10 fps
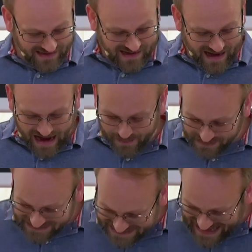I'm a
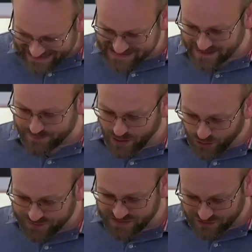debtor
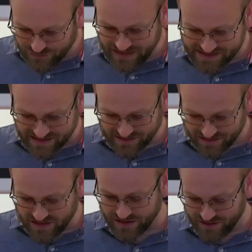both to Greeks
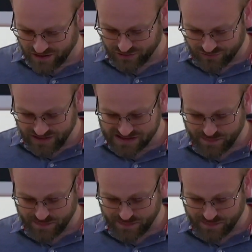and non-Greeks,